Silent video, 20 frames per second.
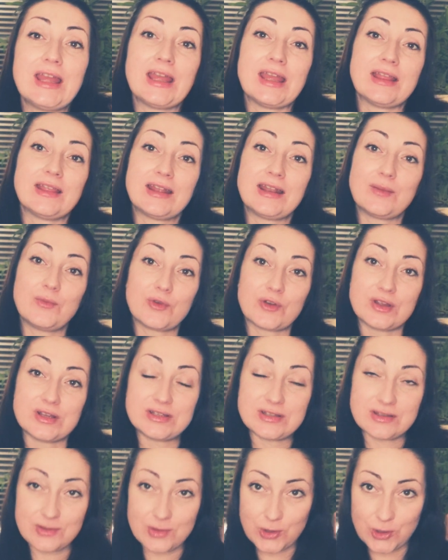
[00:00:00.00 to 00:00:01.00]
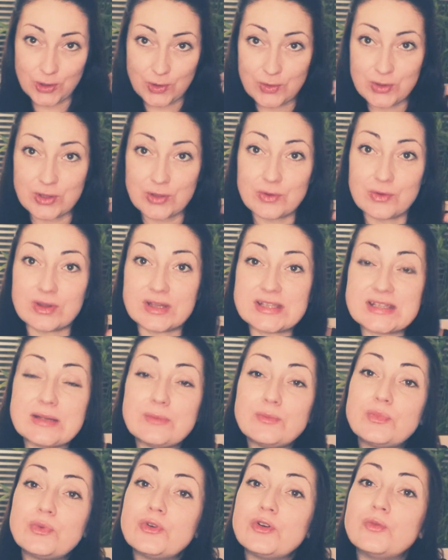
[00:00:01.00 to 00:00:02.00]
and then I'm going to show you a
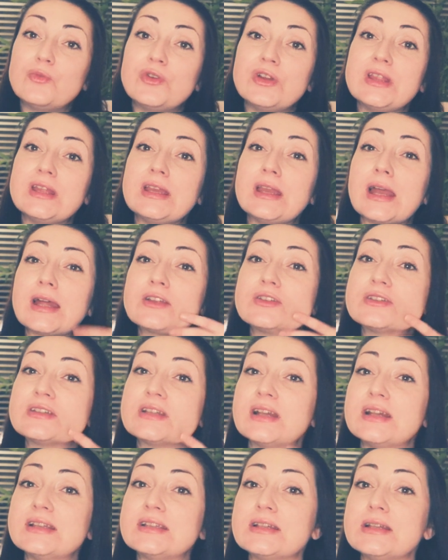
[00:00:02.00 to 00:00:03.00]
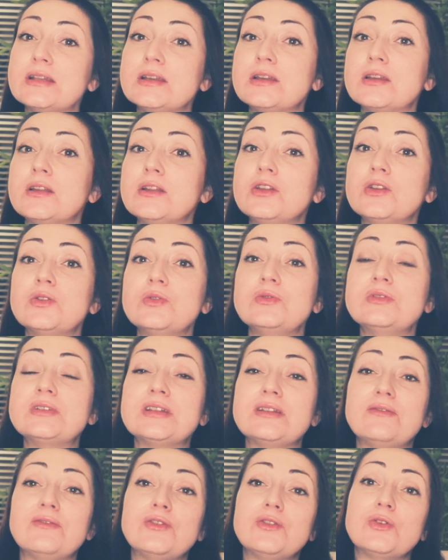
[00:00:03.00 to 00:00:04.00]
simple breathing exercise that you can use
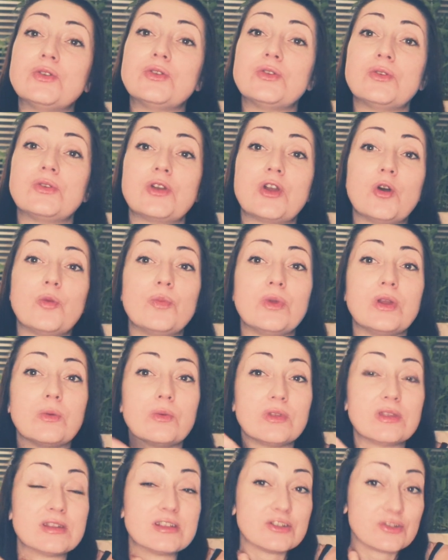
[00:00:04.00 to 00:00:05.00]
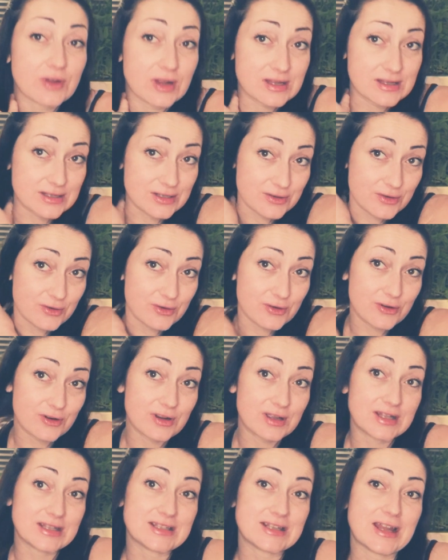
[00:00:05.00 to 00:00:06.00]
if you're coping with stress or
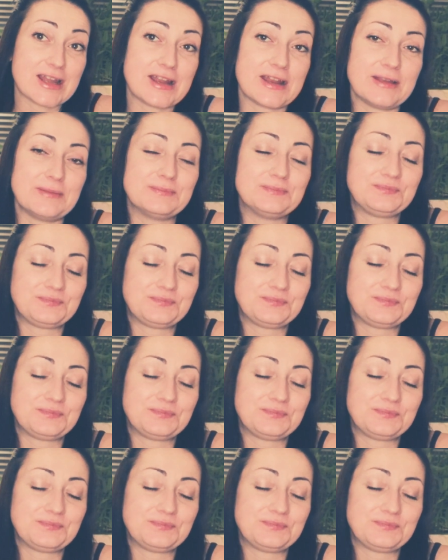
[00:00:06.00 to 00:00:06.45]
anxiety.